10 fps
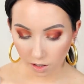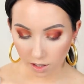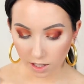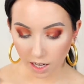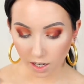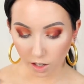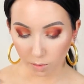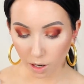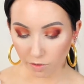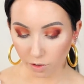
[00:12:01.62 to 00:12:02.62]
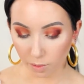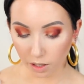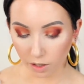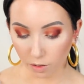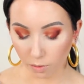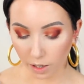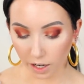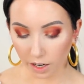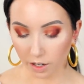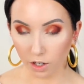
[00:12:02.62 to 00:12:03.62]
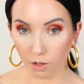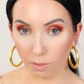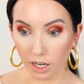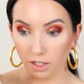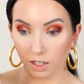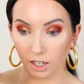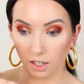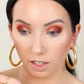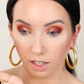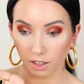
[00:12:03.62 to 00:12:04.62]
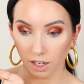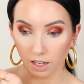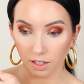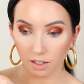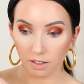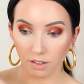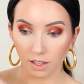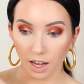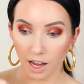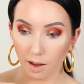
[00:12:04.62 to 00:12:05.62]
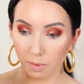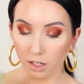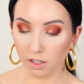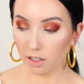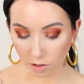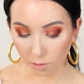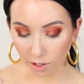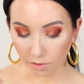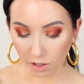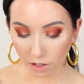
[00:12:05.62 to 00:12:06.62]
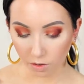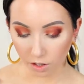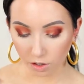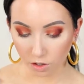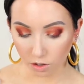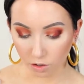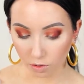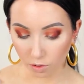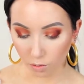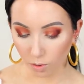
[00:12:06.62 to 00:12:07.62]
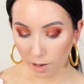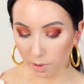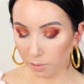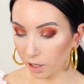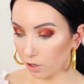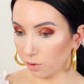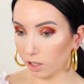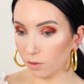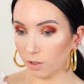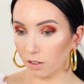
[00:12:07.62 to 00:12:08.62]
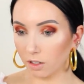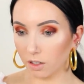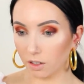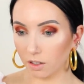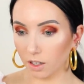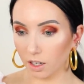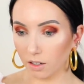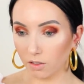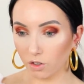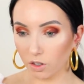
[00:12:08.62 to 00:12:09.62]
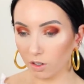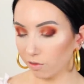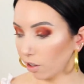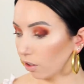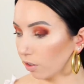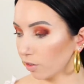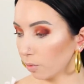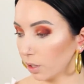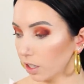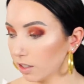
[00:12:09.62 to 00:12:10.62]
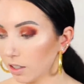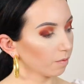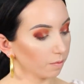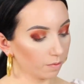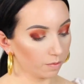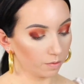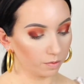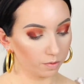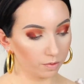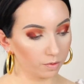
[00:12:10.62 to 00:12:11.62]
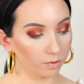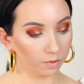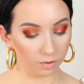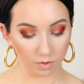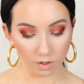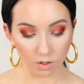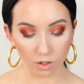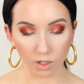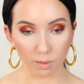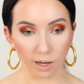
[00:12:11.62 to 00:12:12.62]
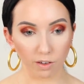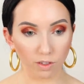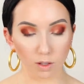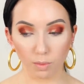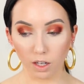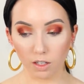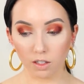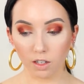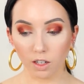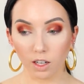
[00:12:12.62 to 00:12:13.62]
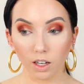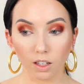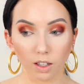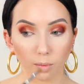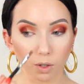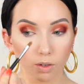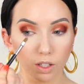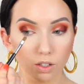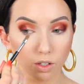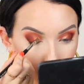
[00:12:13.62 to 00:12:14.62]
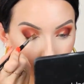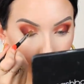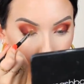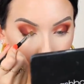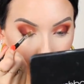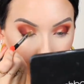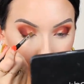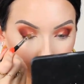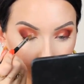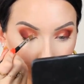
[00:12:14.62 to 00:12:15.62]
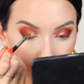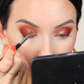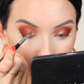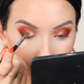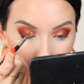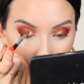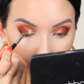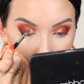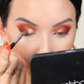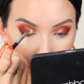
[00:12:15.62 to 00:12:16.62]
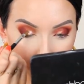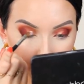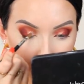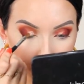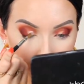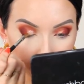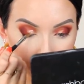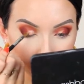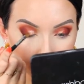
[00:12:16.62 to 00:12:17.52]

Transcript: This is that Colourpop formula where you press it in and like that happens. So I'm definitely going to wet my brush with this one because it's like just going to fall all over the place. Just using MAC Fix Plus. Then I'm going to press this on the lid. I'm going to blend that out after a little bit more.